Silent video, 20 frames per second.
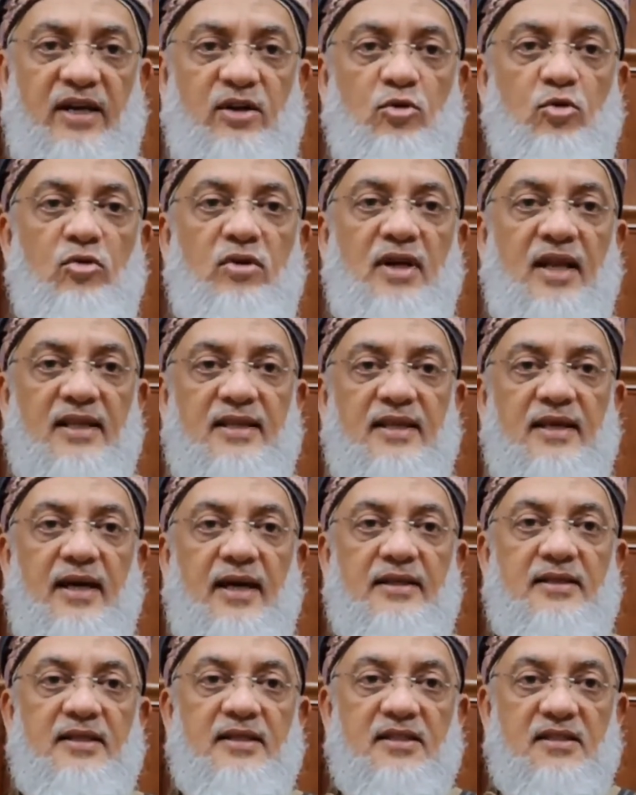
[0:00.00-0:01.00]
I do
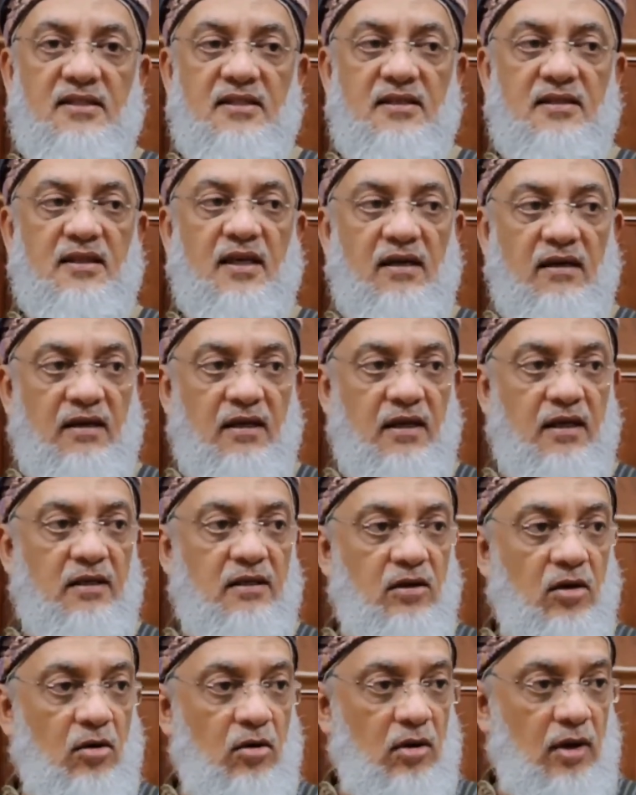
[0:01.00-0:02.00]
nothing. I just sit and
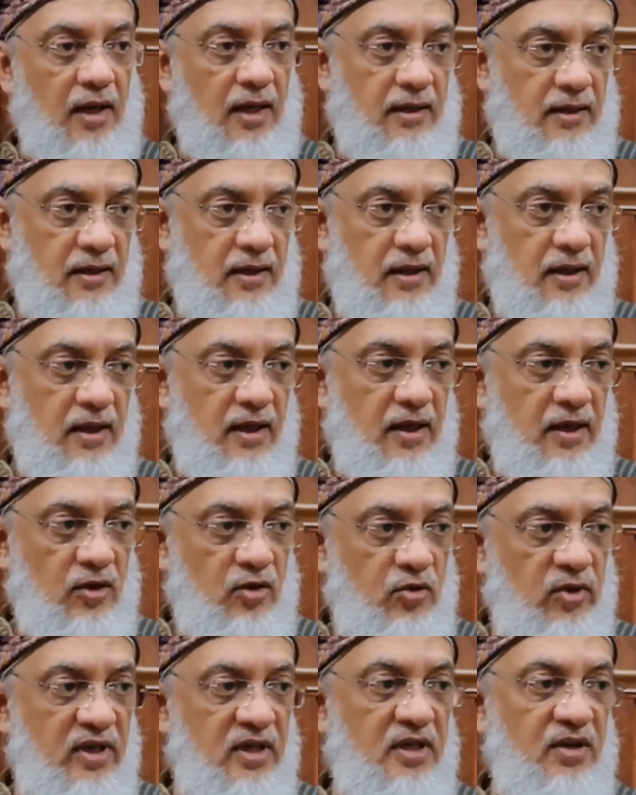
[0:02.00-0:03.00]
read the Quran
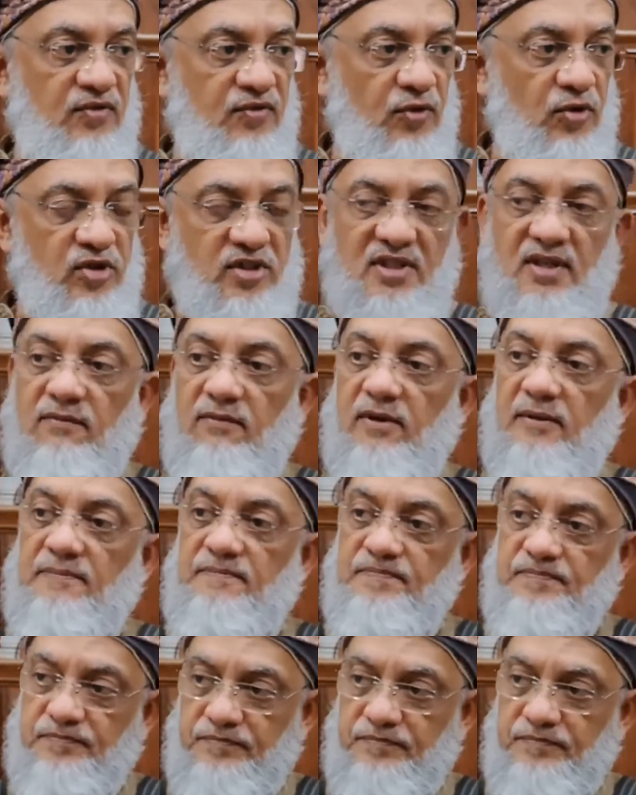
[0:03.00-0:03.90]
24/7.